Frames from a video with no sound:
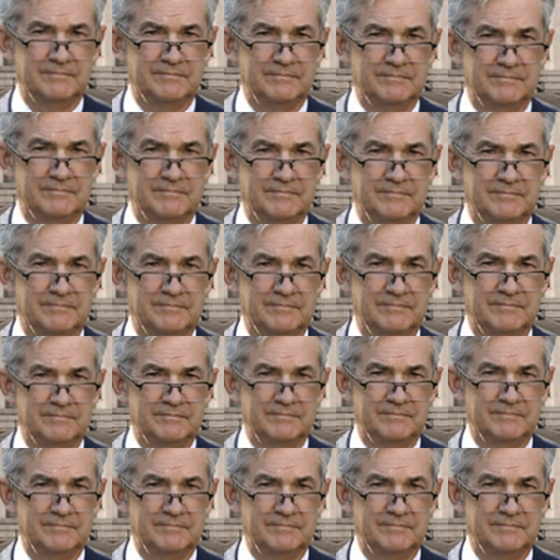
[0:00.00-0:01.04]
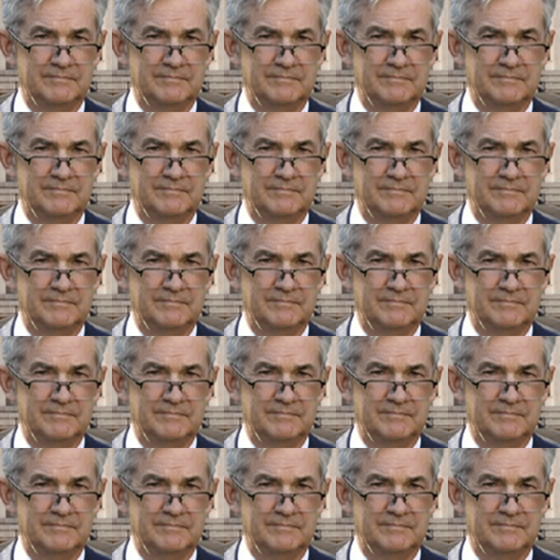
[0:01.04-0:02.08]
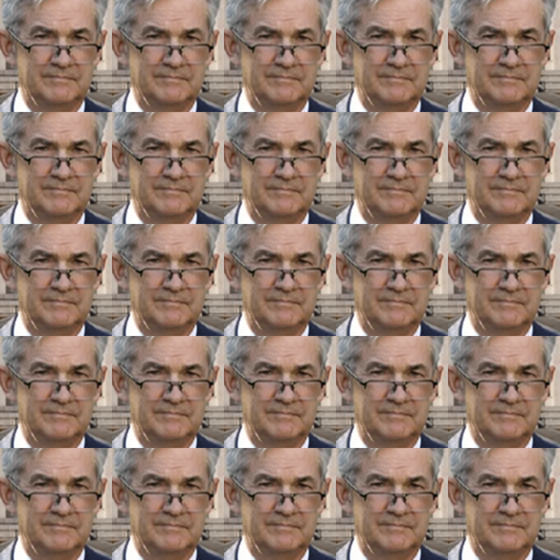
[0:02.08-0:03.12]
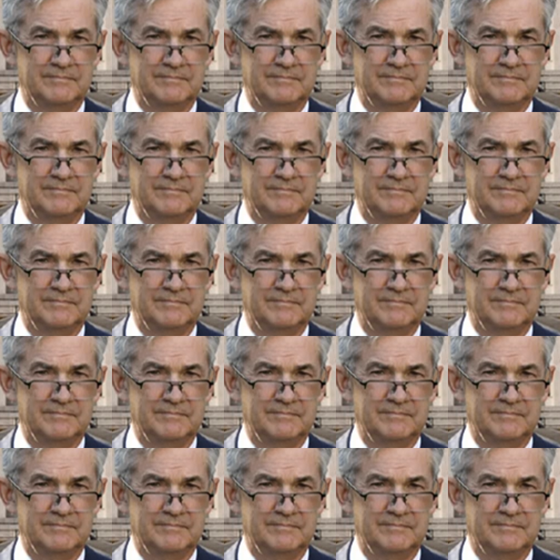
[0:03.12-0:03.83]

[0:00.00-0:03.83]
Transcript: No words are spoken by the person on screen.